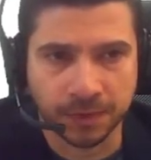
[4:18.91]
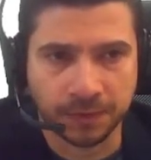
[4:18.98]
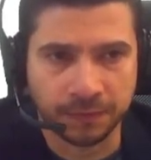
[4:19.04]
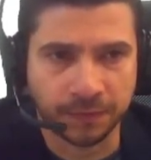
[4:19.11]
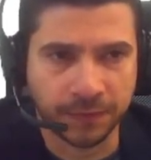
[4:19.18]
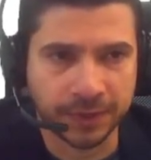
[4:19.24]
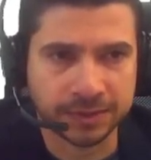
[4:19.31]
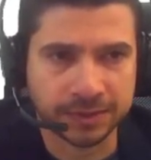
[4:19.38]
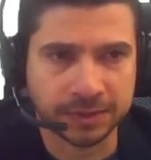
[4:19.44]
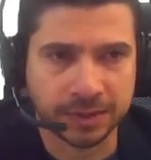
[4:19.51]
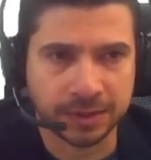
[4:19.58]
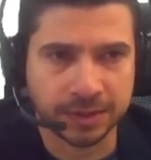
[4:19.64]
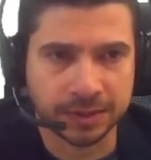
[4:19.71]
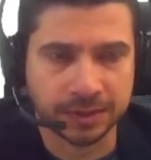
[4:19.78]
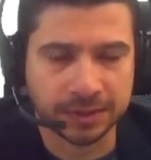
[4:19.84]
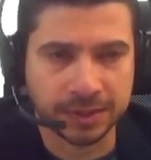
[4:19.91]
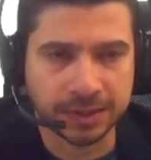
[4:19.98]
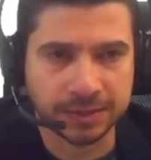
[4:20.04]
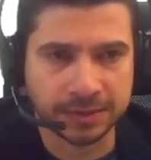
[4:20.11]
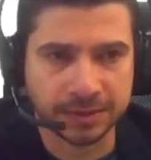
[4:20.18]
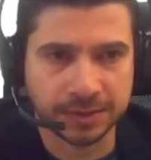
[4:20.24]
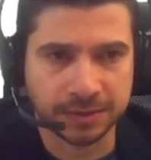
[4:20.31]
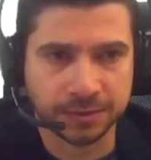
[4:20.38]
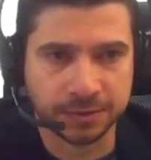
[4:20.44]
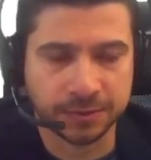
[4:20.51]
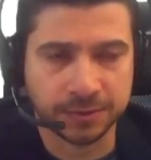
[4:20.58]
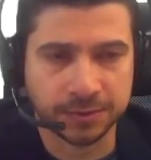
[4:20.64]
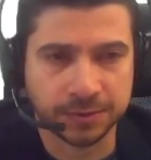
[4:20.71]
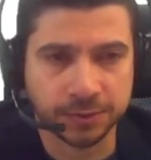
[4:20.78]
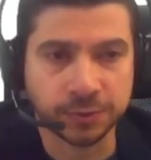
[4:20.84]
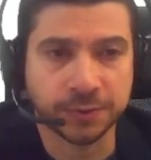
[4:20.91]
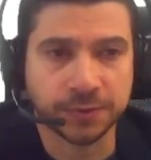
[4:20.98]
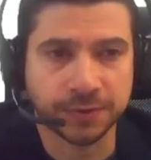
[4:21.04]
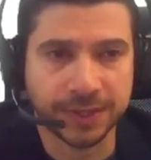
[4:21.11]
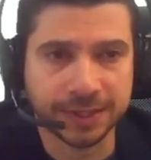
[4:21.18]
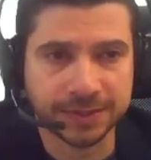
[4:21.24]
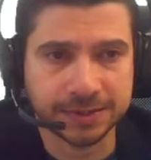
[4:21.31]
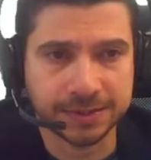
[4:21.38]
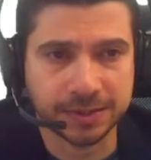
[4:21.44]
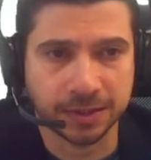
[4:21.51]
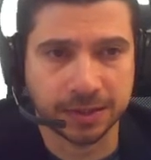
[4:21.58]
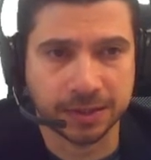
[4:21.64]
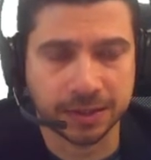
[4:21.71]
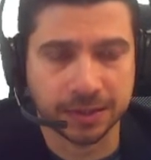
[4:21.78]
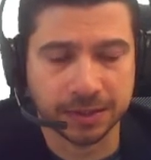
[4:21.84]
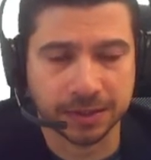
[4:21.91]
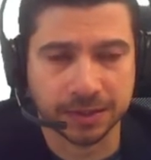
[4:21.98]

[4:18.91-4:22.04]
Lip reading: In fact, the two threads are